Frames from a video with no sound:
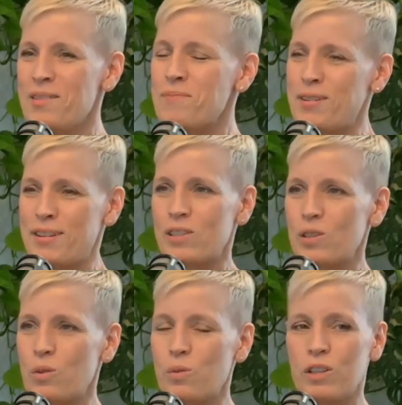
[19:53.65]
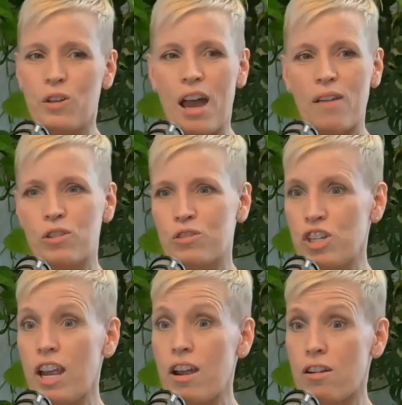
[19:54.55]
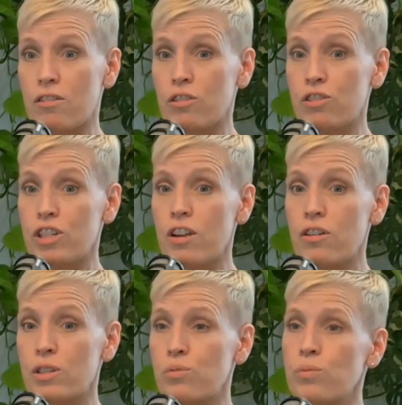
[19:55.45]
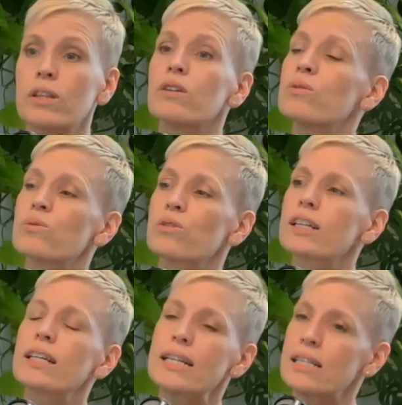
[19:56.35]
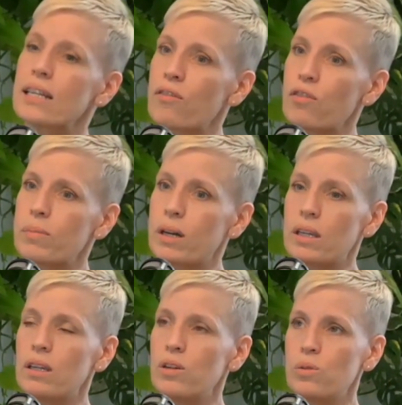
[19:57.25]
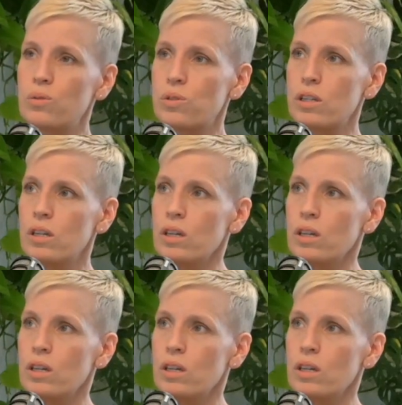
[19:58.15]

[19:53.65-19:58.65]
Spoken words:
But so when you have your chair is really who's organizing everybody, who's